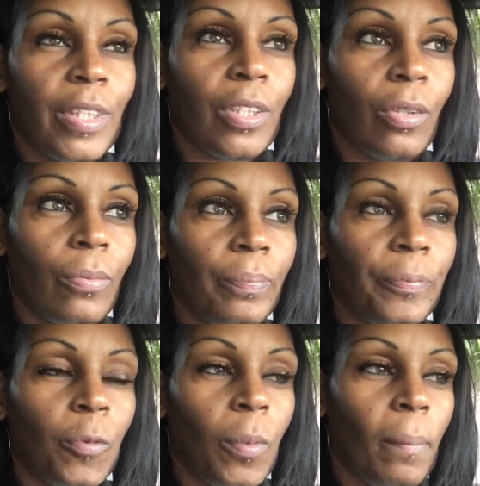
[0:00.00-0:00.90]
So
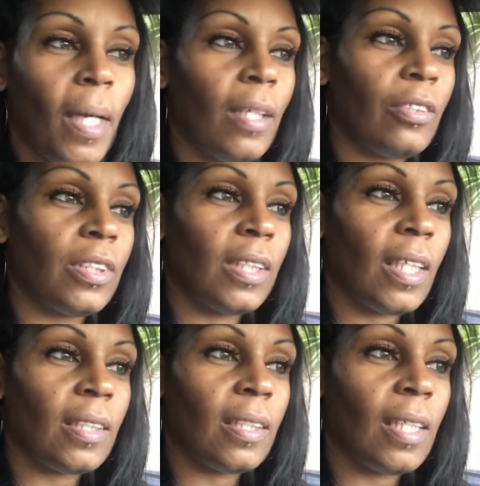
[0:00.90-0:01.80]
we might go see
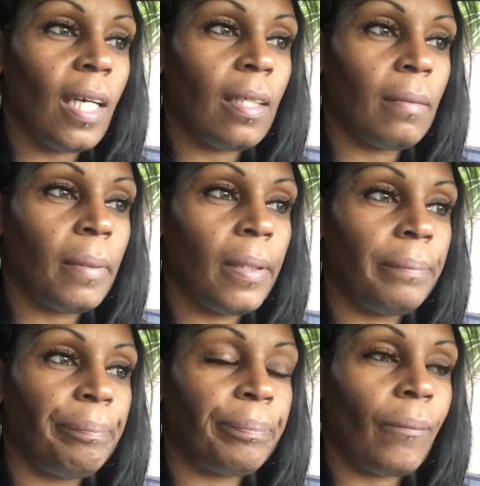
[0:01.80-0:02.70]
that tonight, but
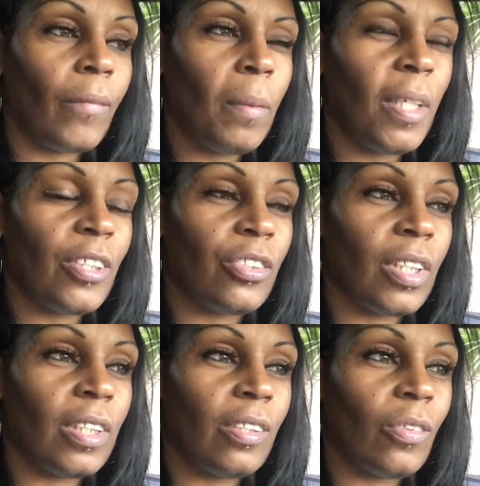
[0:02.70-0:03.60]
I'm not sure
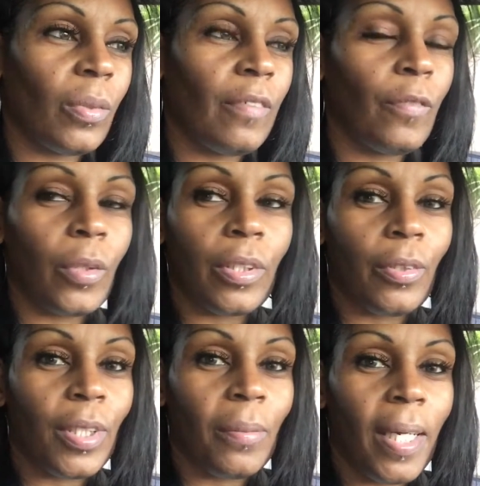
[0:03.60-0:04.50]
because it's only
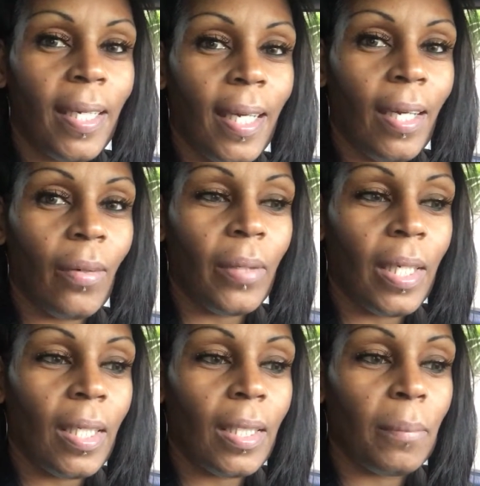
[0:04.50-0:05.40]
4:30 right now,
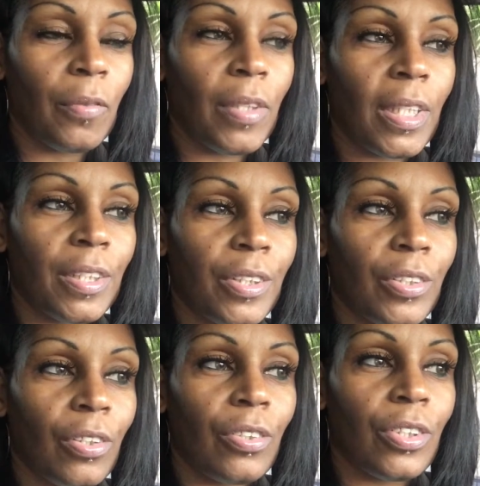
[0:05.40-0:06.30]
and the movie doesn't
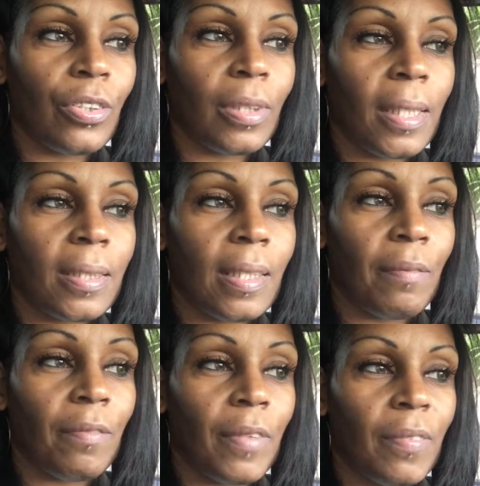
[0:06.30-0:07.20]
start till like
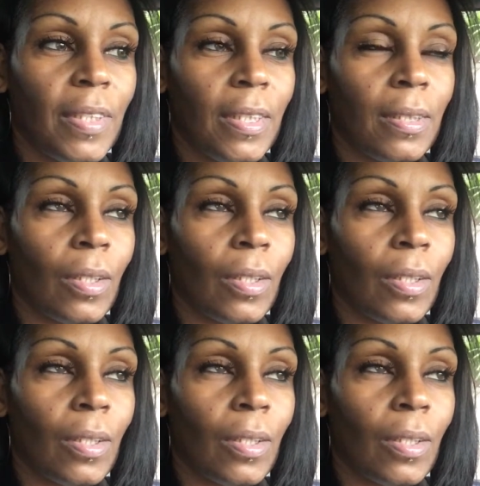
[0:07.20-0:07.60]
7:50.